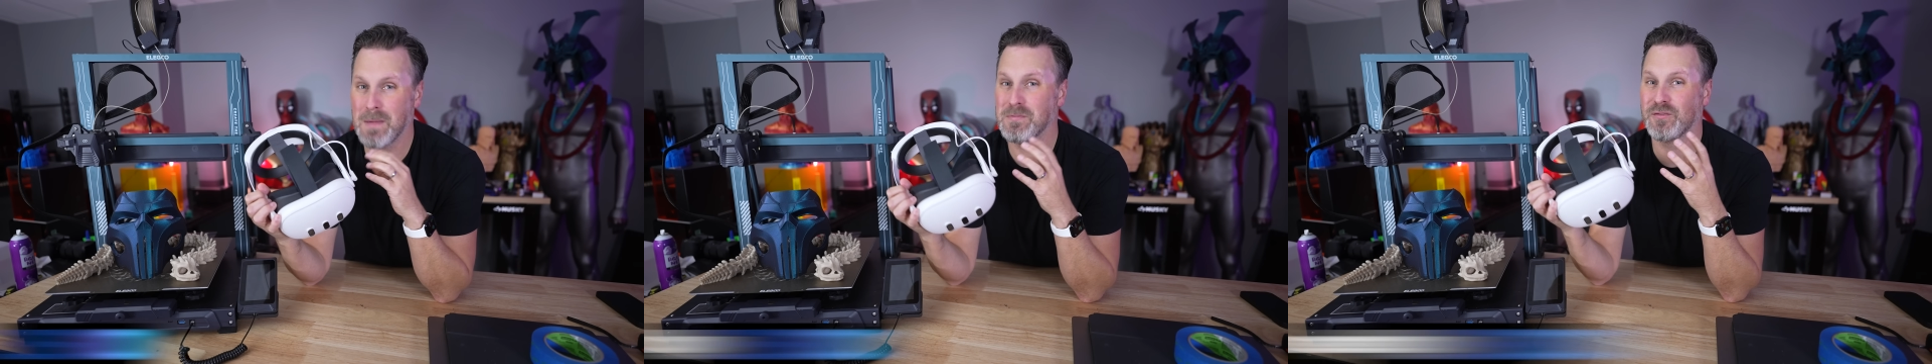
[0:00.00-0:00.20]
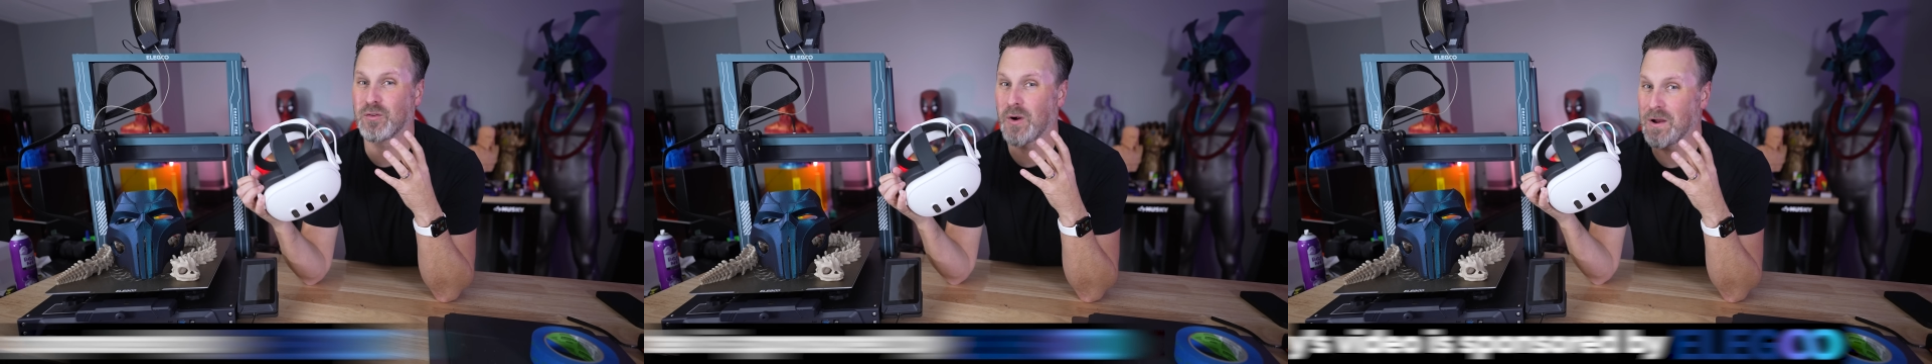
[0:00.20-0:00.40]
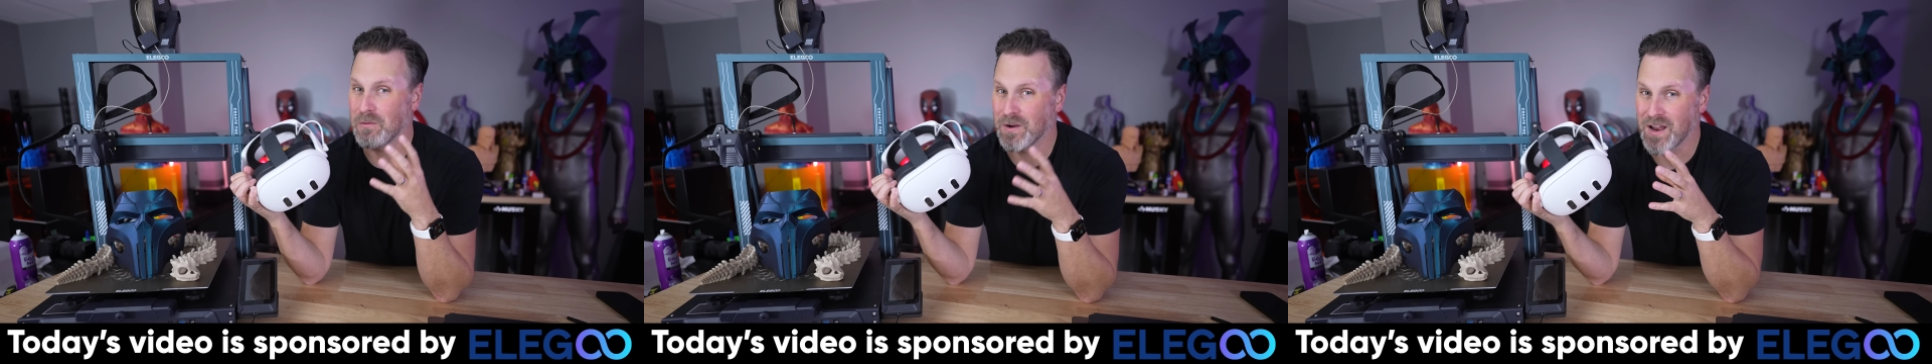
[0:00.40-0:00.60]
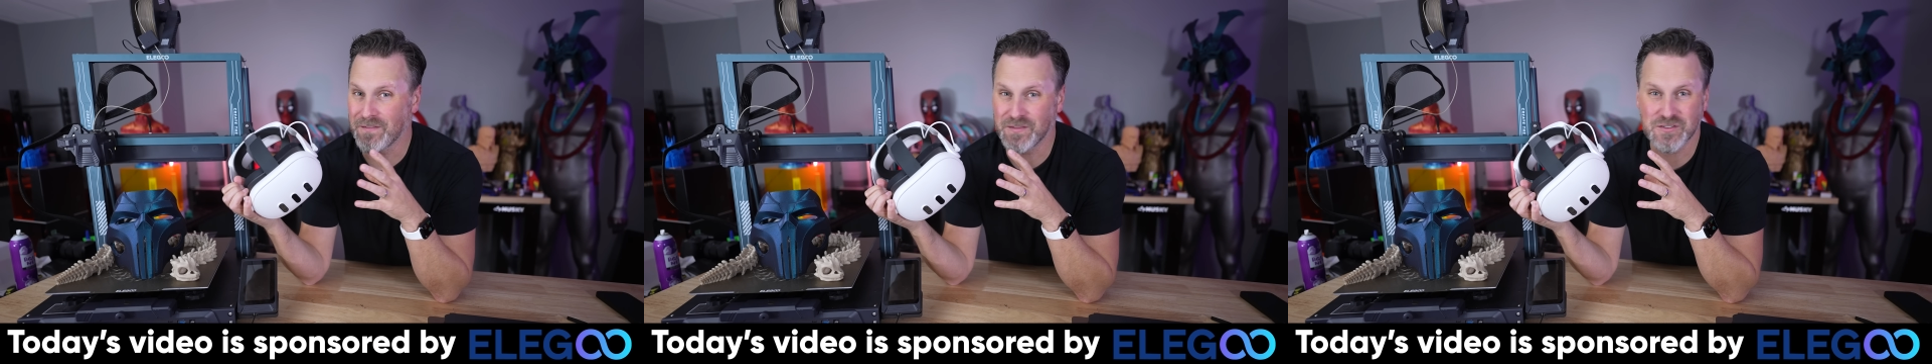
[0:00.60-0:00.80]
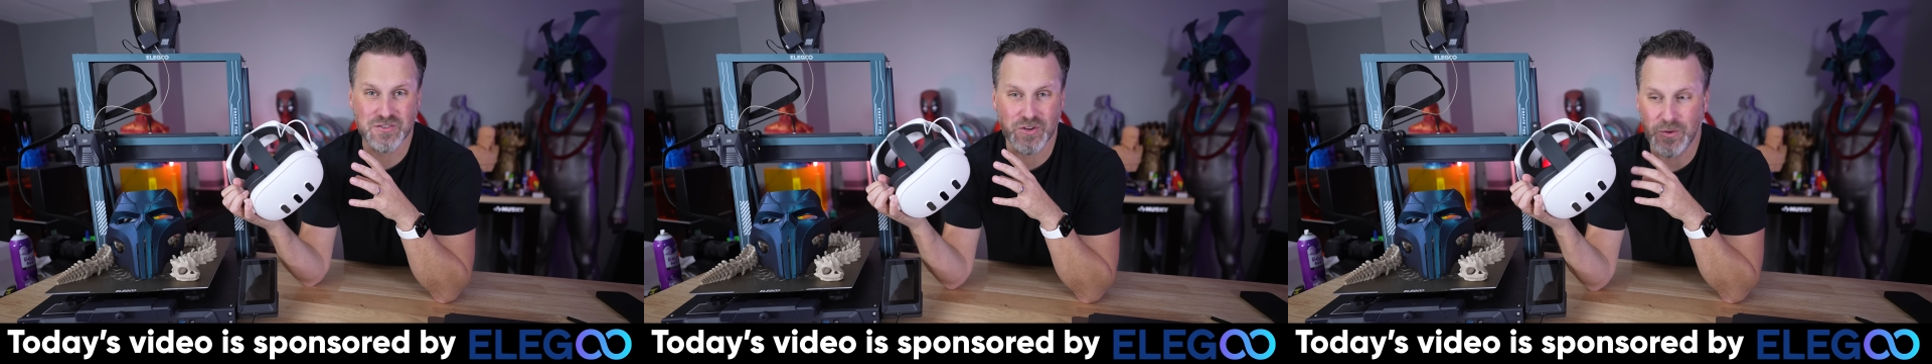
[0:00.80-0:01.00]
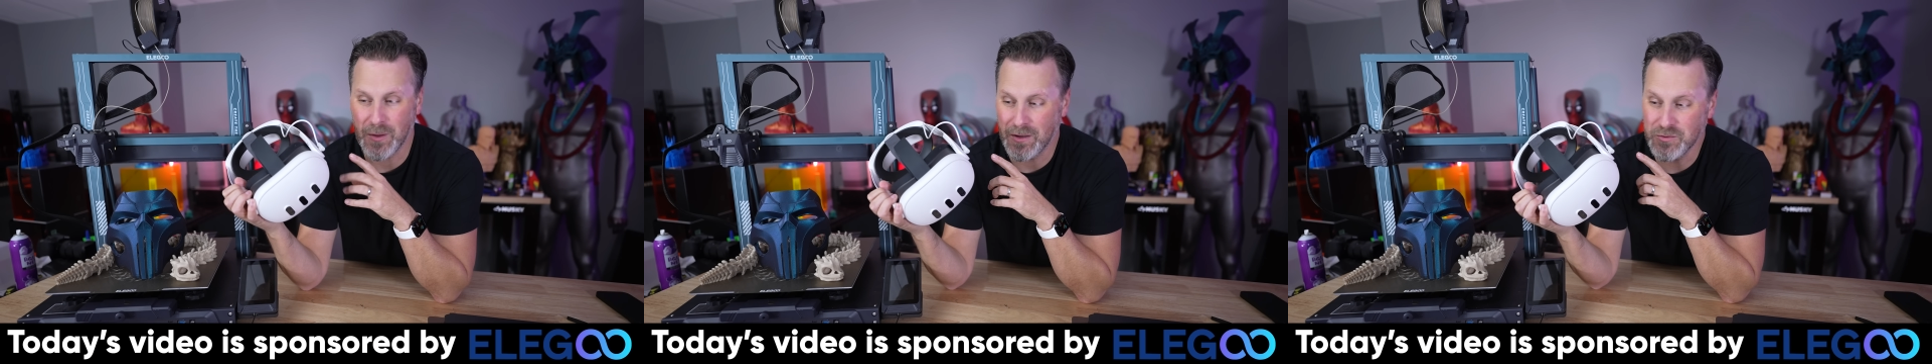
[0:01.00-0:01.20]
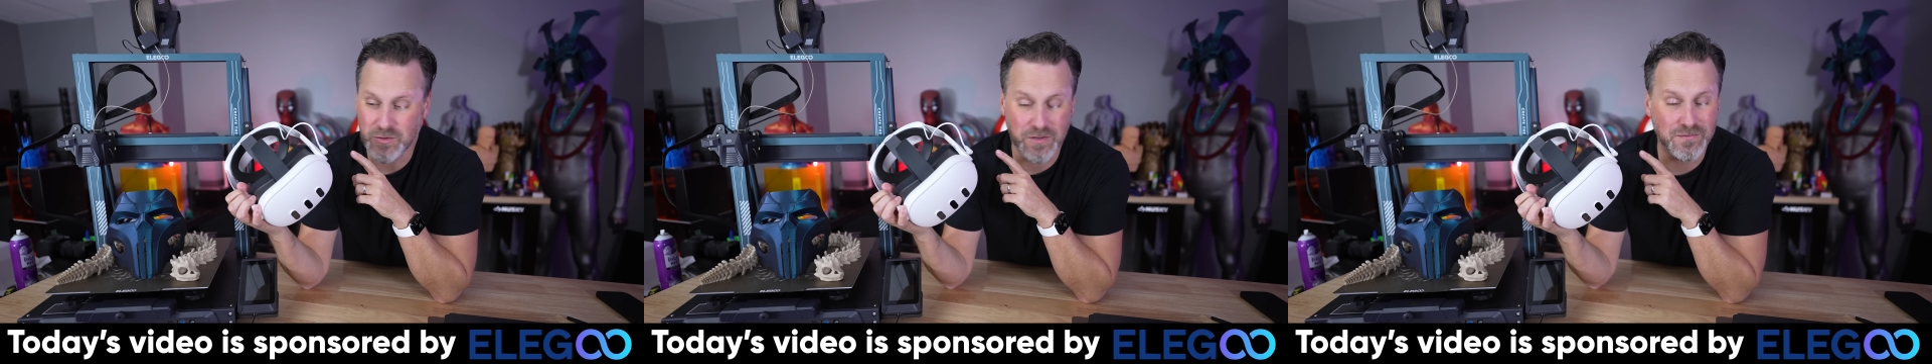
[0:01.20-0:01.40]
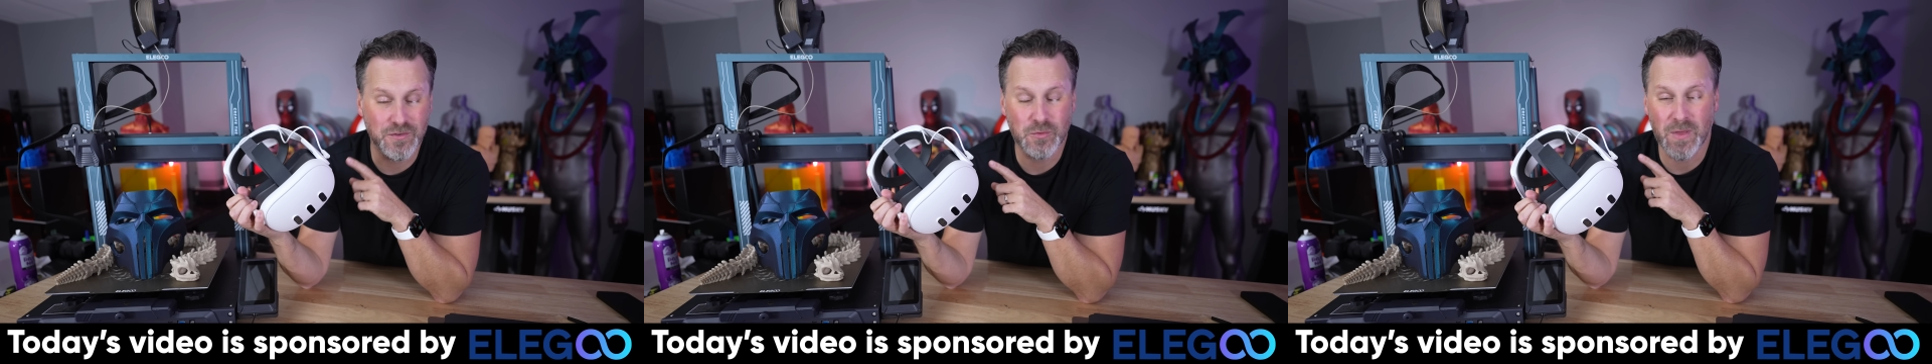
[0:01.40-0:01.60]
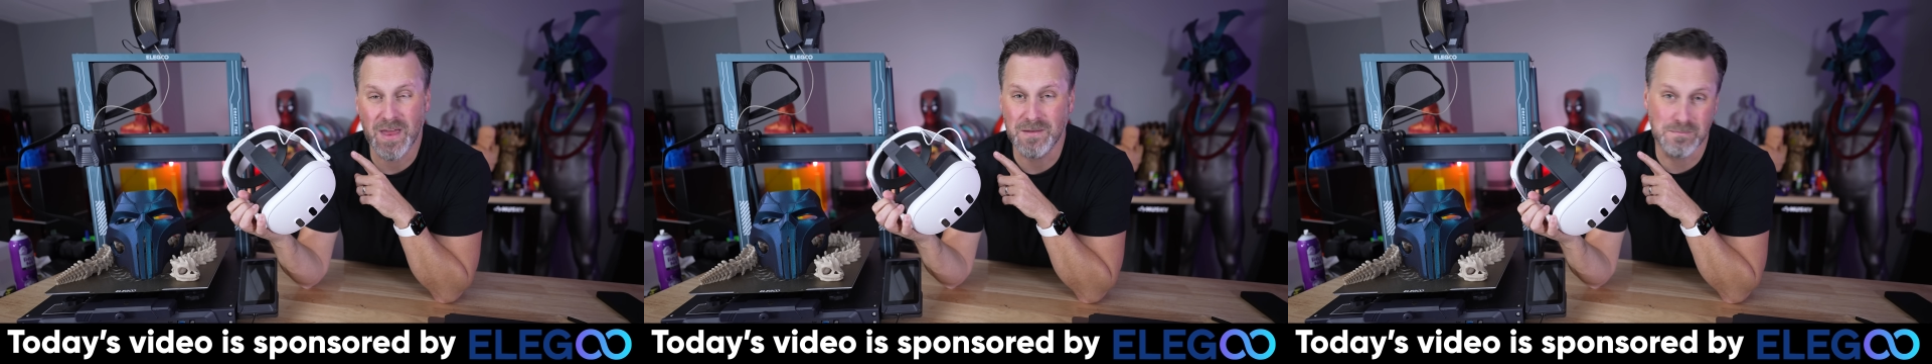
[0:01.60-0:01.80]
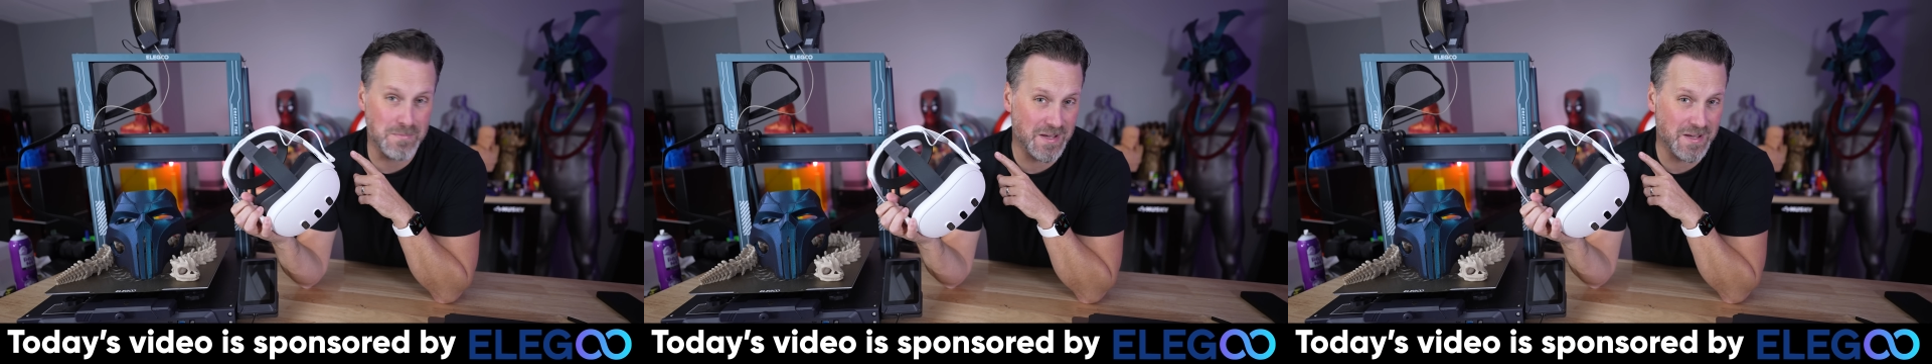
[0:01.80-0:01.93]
And before I run off and show you how you can view that in